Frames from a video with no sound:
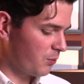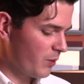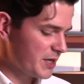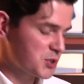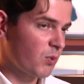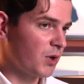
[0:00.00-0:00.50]

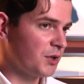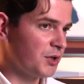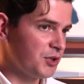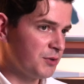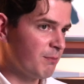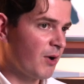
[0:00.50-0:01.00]
which one
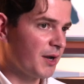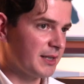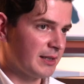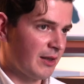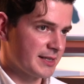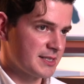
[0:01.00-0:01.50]
you
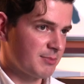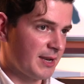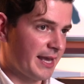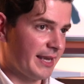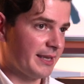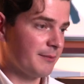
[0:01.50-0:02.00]
might like to
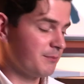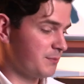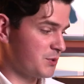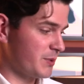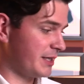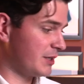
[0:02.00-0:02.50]
play
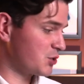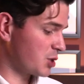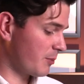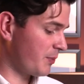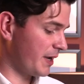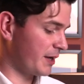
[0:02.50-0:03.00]
between
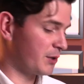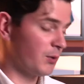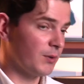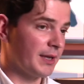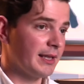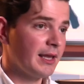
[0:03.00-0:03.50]
trumpet and
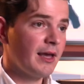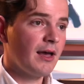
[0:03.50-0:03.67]
cornet.